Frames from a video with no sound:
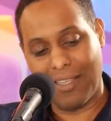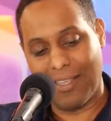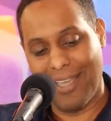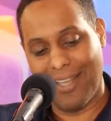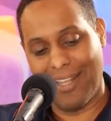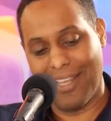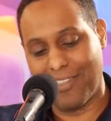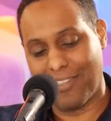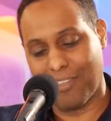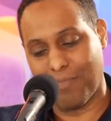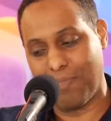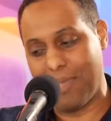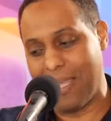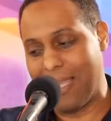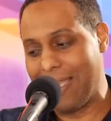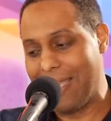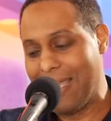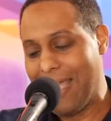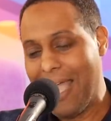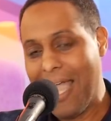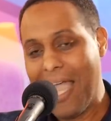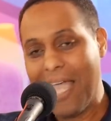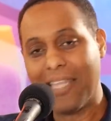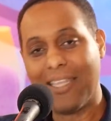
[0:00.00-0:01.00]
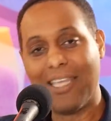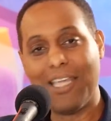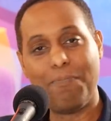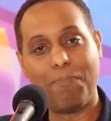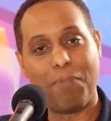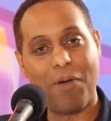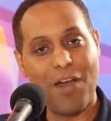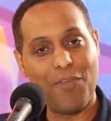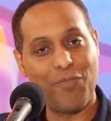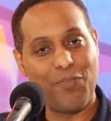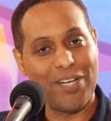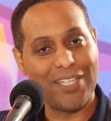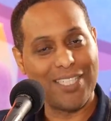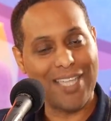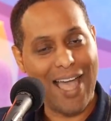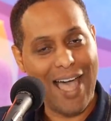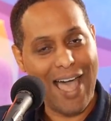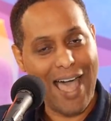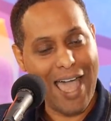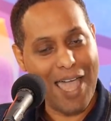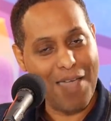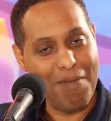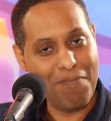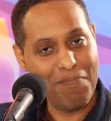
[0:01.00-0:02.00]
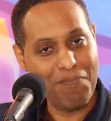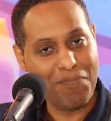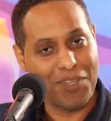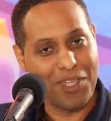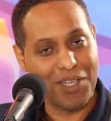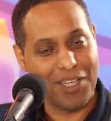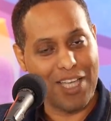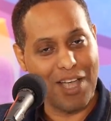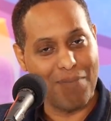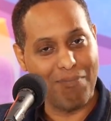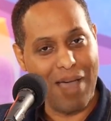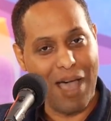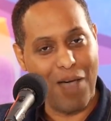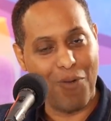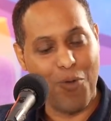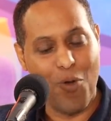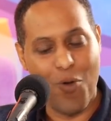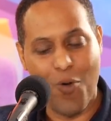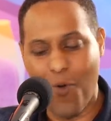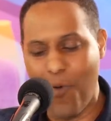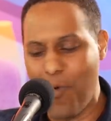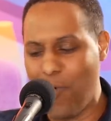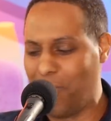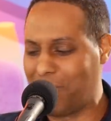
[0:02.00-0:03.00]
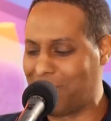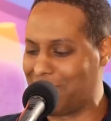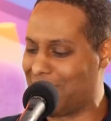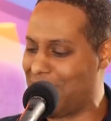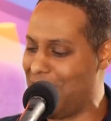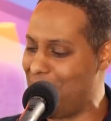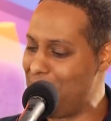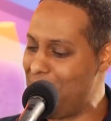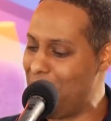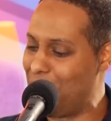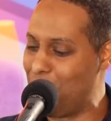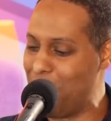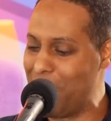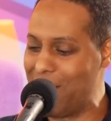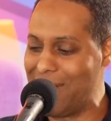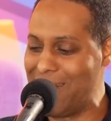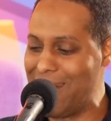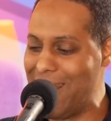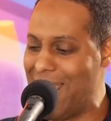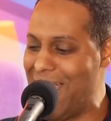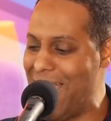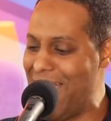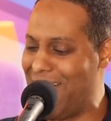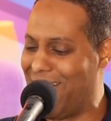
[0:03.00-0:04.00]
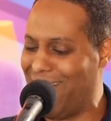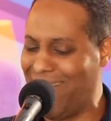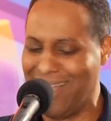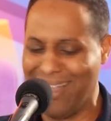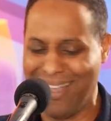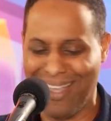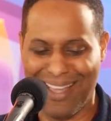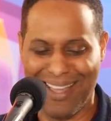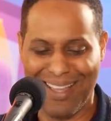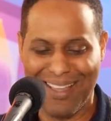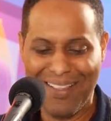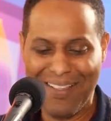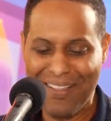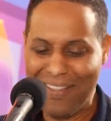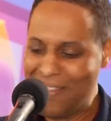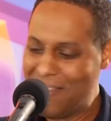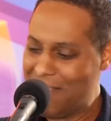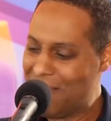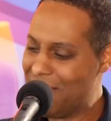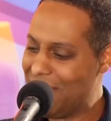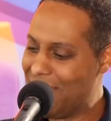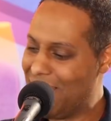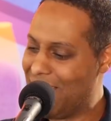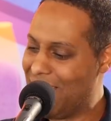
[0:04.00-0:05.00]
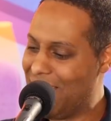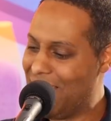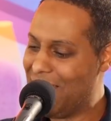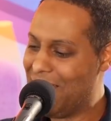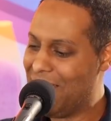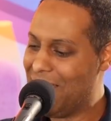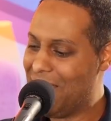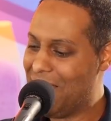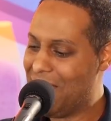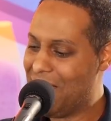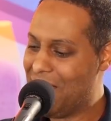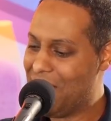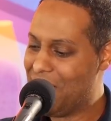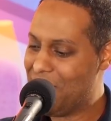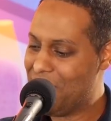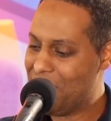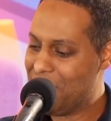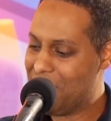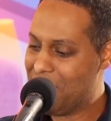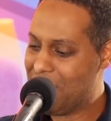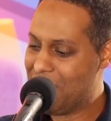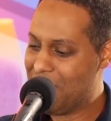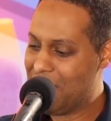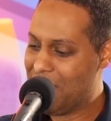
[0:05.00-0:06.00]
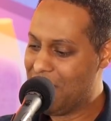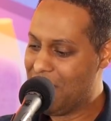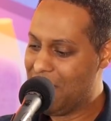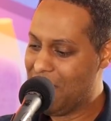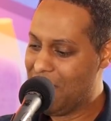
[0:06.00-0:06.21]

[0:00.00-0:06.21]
this will be the perfect time to come out with it now. Damn, was that a thing to have a